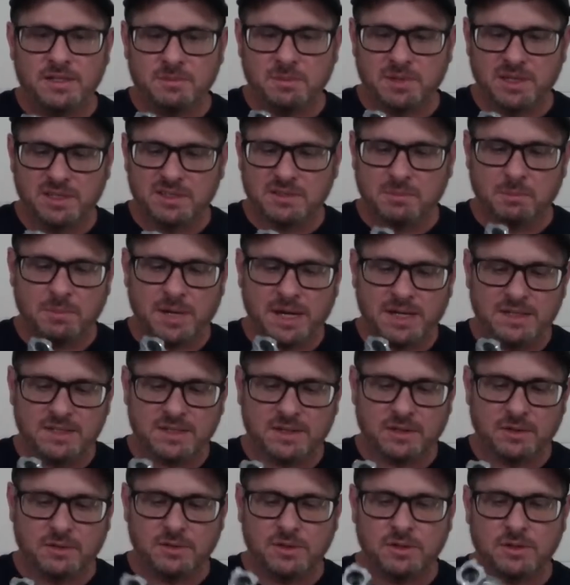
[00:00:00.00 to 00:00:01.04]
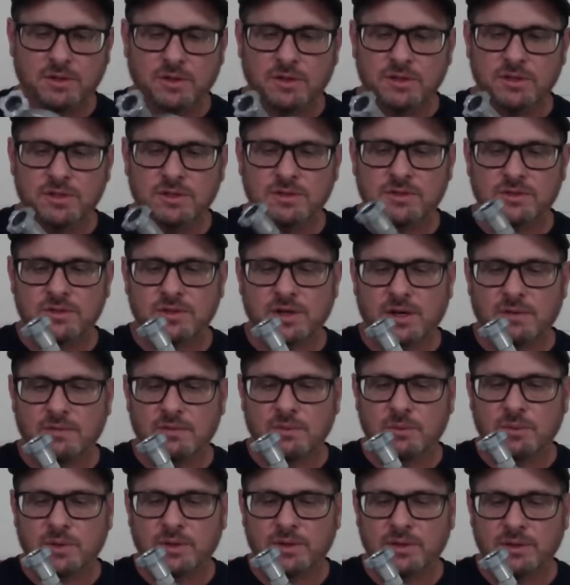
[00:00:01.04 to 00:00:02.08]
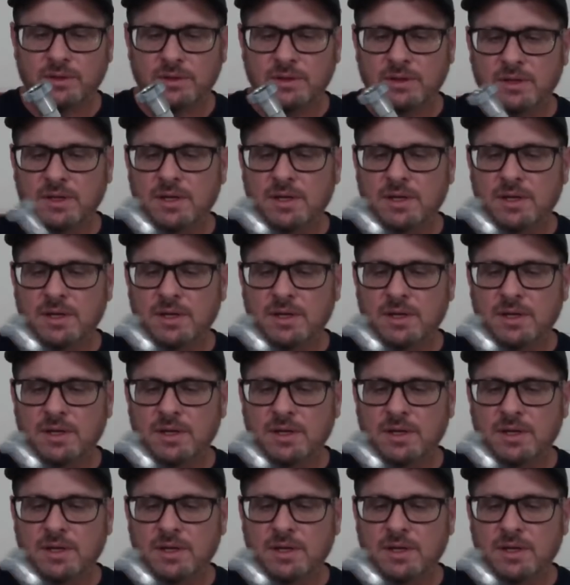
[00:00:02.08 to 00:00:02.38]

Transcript: but it's a base coat. You could use solvent with it.